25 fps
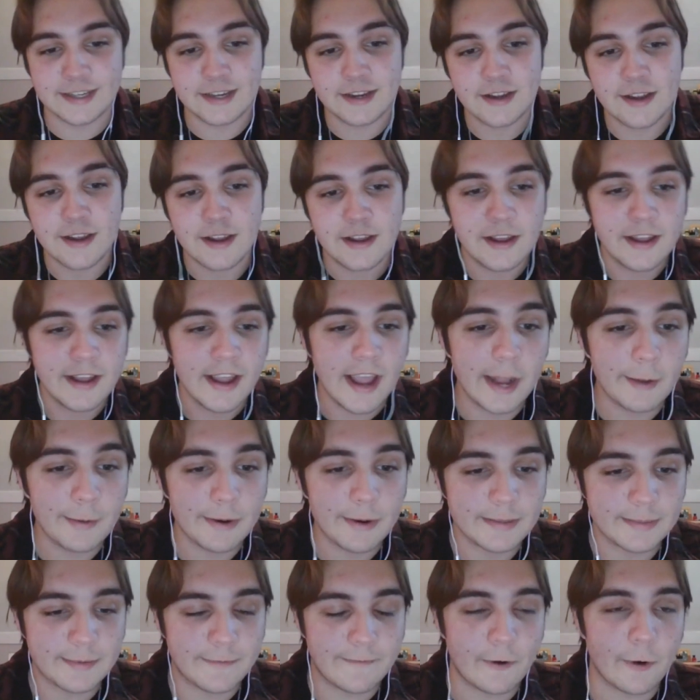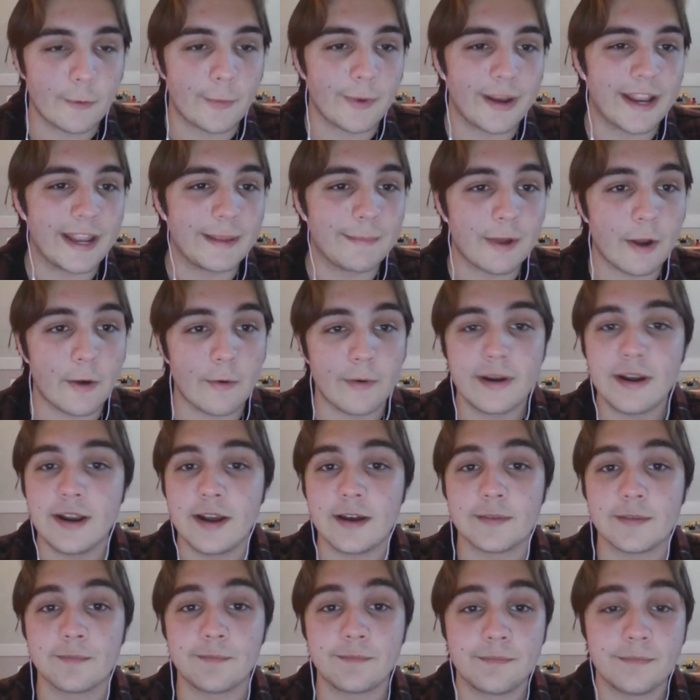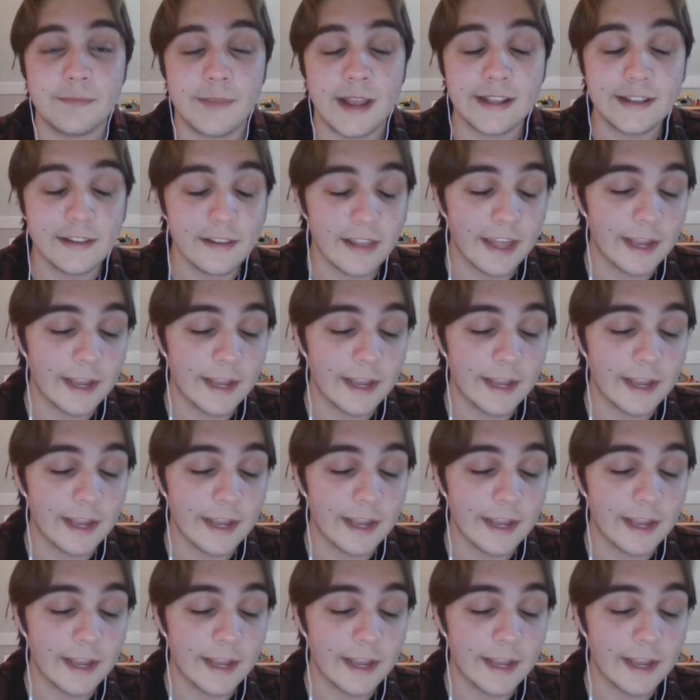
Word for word: Anyways, before we keep going, uh, hit the like button,